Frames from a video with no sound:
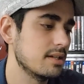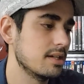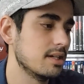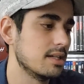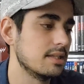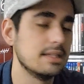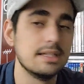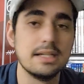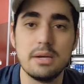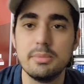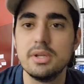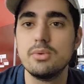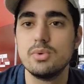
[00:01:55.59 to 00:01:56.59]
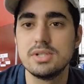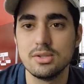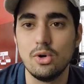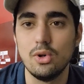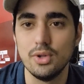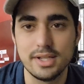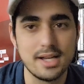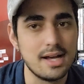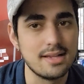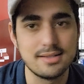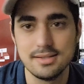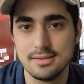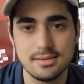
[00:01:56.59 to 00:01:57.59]
and the dynamic with all the
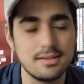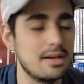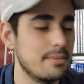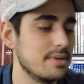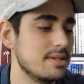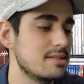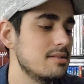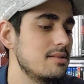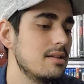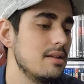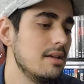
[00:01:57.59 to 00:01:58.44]
cast is amazing.